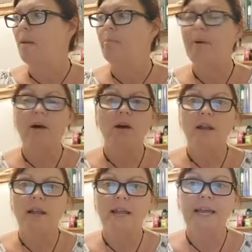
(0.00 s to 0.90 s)

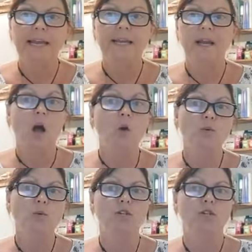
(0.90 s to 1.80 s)
barley,
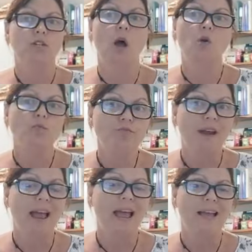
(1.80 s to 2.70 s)
oats, oat
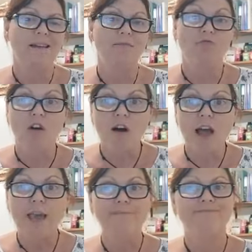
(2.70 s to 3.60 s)
bran,
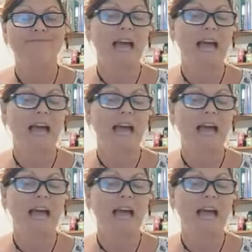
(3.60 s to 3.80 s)
rye,